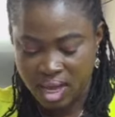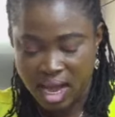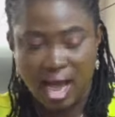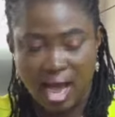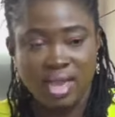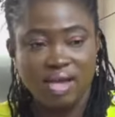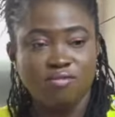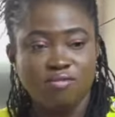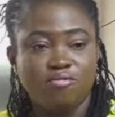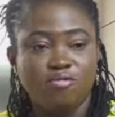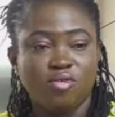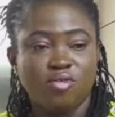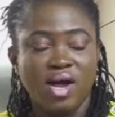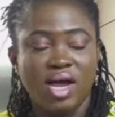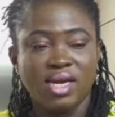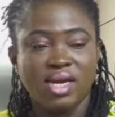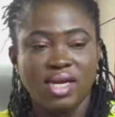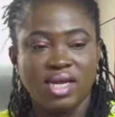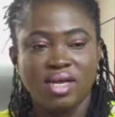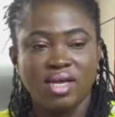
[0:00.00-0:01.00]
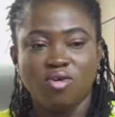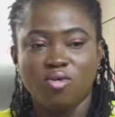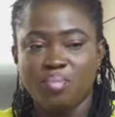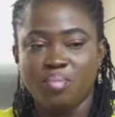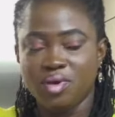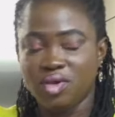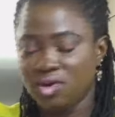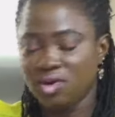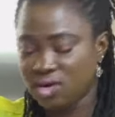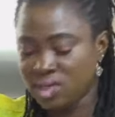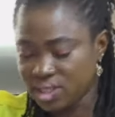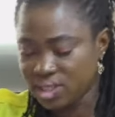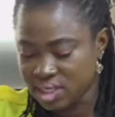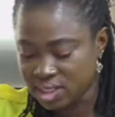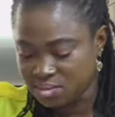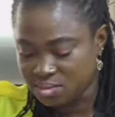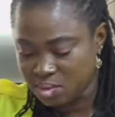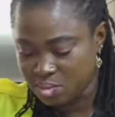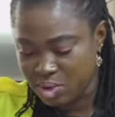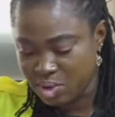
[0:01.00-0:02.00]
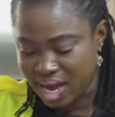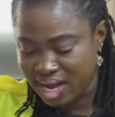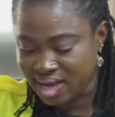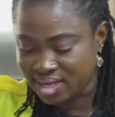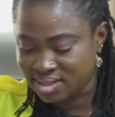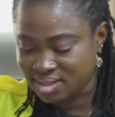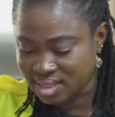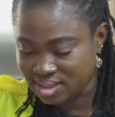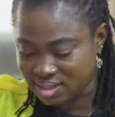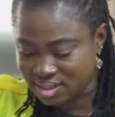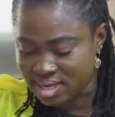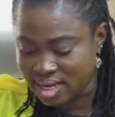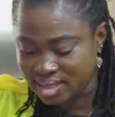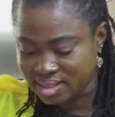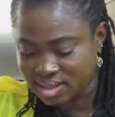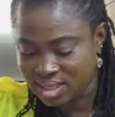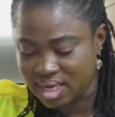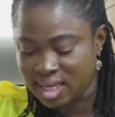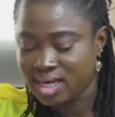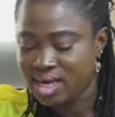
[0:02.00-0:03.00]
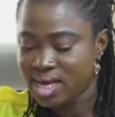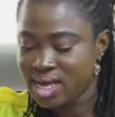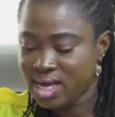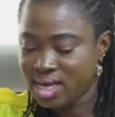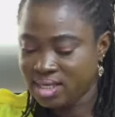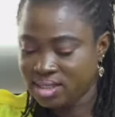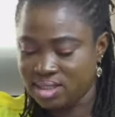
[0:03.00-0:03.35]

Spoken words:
I him for any opinion leaders, Bibia Cassetti, I said,